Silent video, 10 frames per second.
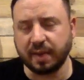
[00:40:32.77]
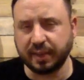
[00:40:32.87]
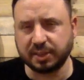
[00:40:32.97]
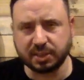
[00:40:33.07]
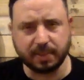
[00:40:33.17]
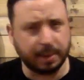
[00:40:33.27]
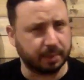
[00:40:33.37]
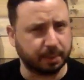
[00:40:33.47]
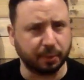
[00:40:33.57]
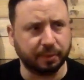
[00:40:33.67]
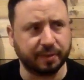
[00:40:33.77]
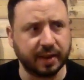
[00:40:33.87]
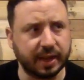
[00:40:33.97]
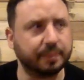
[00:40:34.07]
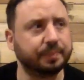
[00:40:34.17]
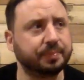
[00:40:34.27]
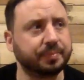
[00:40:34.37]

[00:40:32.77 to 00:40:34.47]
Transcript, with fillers: I think it's just maybe the proof in it.